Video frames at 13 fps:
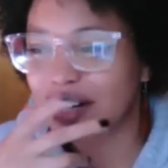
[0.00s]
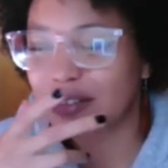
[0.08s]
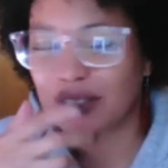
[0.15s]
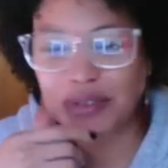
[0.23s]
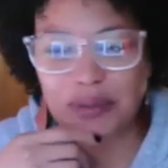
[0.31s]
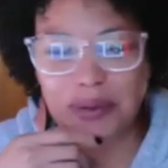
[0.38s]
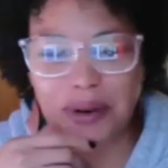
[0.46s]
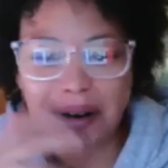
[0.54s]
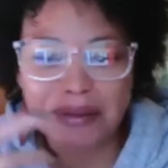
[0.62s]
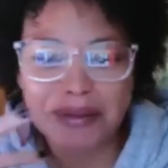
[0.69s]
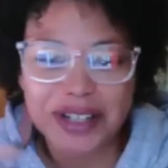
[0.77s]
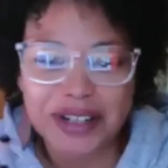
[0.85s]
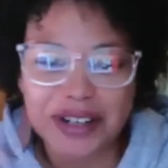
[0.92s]
I work from
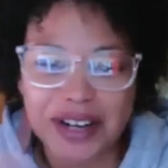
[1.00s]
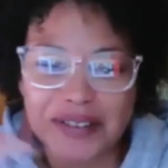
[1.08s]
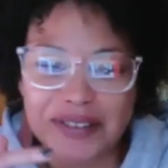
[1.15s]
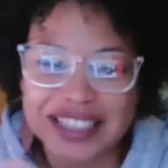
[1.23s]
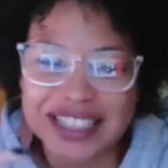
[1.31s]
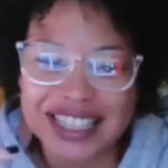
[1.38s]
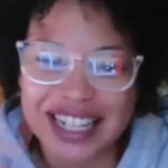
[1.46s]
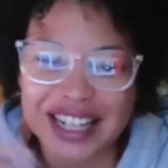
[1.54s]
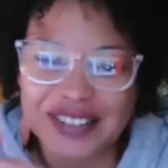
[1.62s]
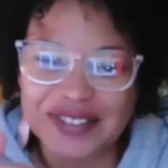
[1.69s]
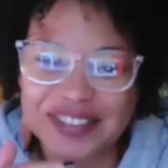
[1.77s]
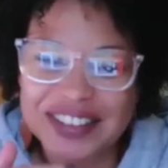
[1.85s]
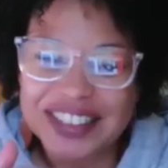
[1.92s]
home. You know what I mean? Like,
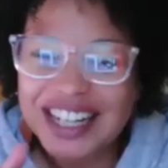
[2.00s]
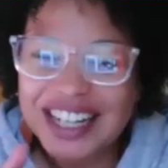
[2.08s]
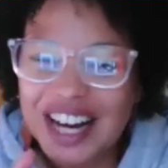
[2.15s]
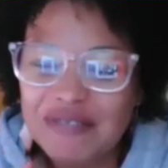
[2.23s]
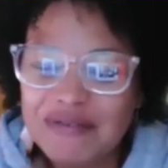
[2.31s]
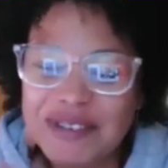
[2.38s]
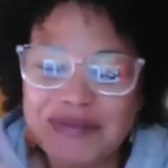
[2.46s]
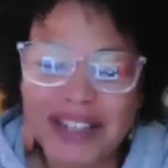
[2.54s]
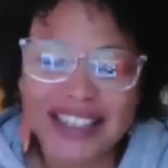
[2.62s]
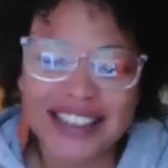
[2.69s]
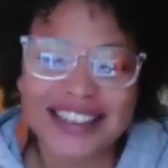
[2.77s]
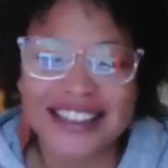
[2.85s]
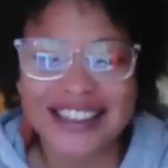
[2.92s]
I'm in my
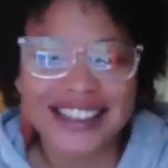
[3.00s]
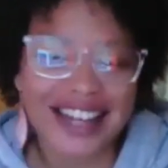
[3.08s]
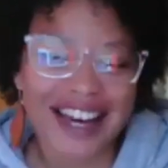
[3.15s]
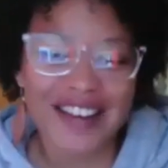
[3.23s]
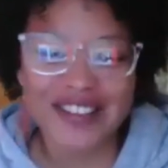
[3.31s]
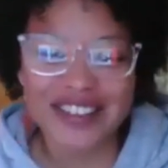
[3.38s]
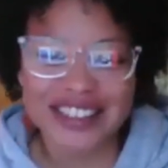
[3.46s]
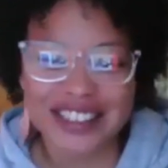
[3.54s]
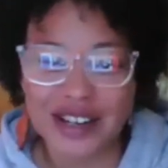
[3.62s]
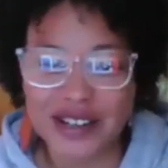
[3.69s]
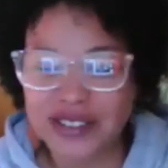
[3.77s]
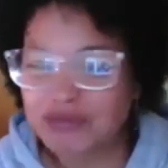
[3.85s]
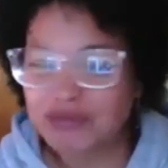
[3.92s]
little heaven
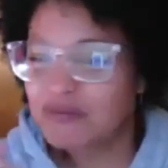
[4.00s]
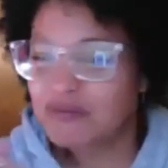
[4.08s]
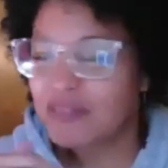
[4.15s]
zone.